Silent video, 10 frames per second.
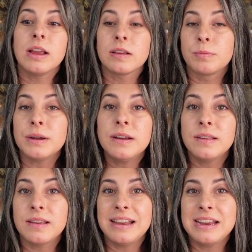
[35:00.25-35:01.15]

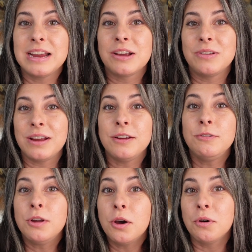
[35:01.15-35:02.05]
experienced San Diego, now you
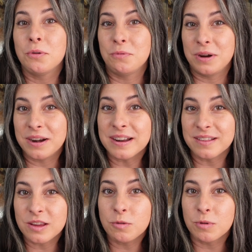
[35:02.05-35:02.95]
know where it
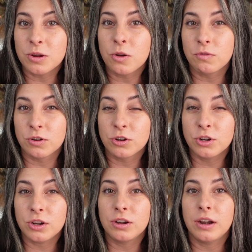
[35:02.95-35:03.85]
is that you want to go for
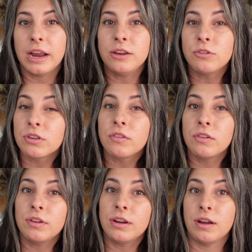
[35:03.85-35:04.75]
sure, and you just have
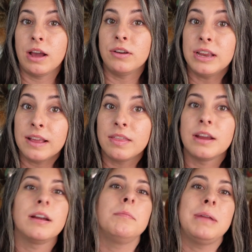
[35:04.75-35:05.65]
to figure out how to get
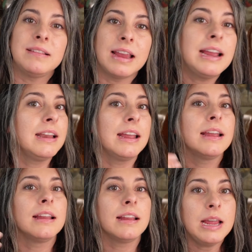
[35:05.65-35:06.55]
there and maintain it
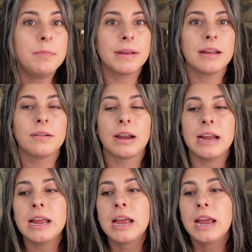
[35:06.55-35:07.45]
and keep it,
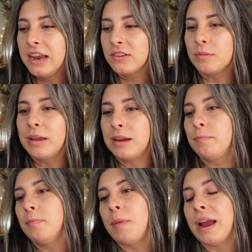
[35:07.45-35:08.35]
right? So I'm like
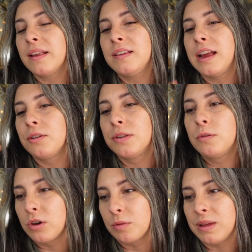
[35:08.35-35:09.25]
back in Seattle in
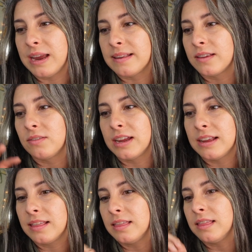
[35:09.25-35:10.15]
the workplace of
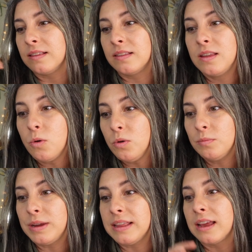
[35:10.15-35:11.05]
like, this is the
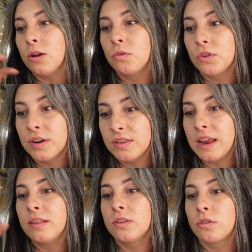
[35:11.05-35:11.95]
old me that
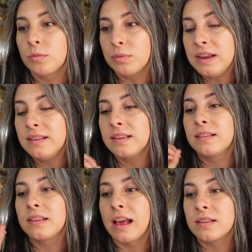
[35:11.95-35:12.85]
overextends,
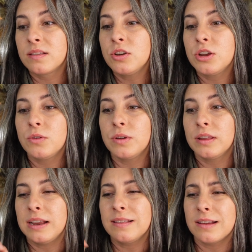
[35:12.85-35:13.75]
overpleases, has to do
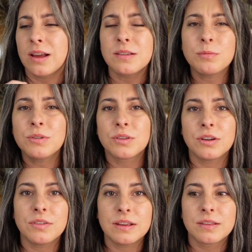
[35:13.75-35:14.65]
like, it's like customer
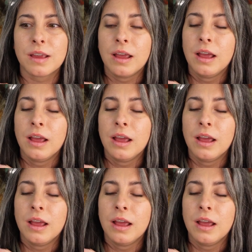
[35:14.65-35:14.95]
service,